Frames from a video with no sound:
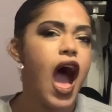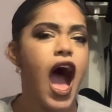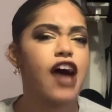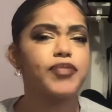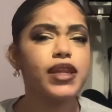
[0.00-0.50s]

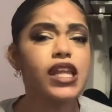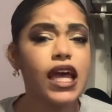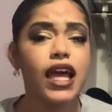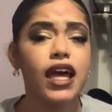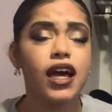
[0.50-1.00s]
I've been
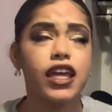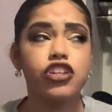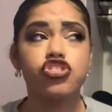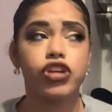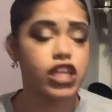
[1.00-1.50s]

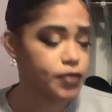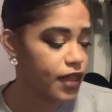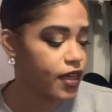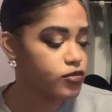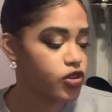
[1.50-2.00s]
intrigued by
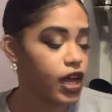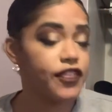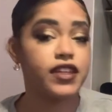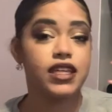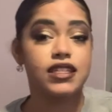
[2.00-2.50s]
them. So I got the
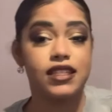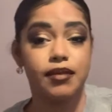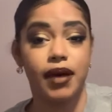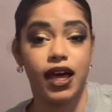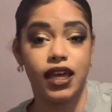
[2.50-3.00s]

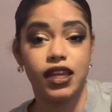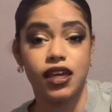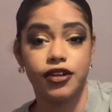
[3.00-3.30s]
niacinamide